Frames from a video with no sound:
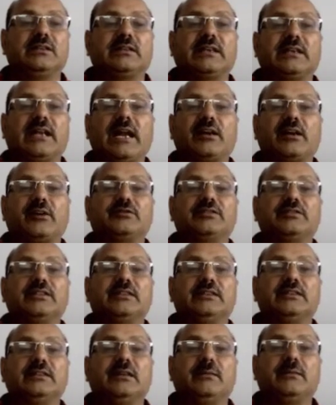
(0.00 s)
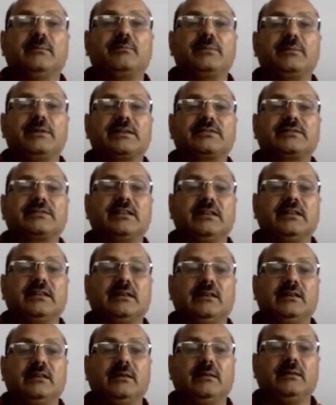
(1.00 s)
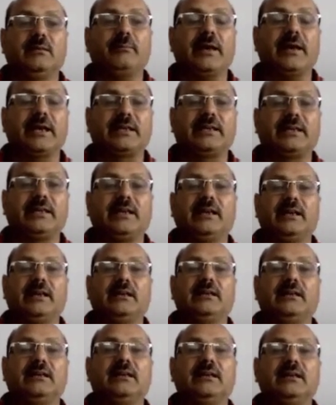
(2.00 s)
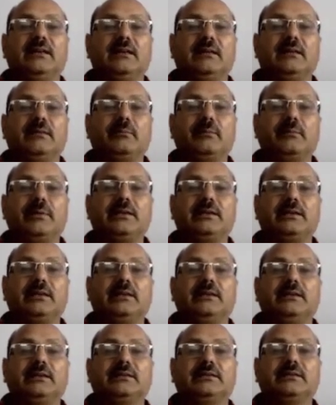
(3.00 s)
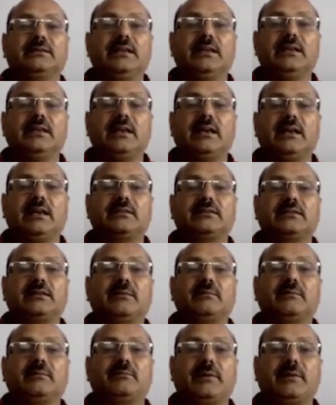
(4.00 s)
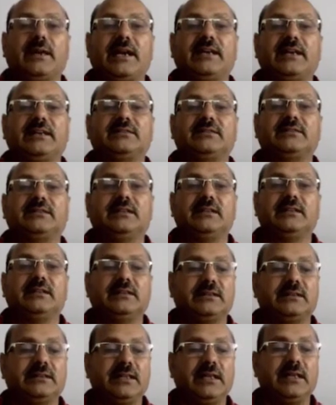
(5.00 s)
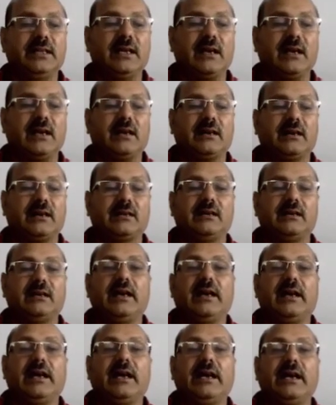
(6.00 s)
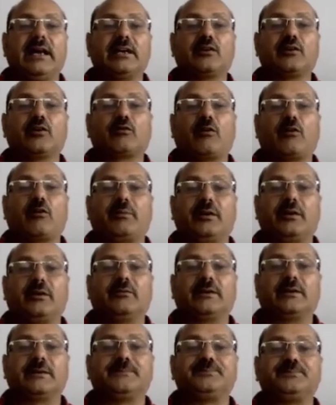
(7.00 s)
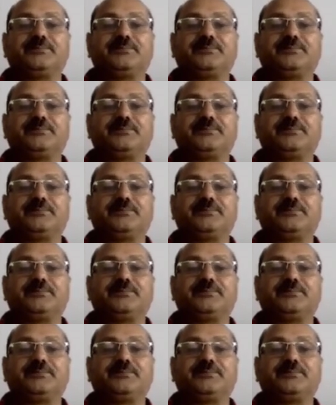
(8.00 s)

nitrogen fixing bacteria. But there are some plants, they are heterotropical.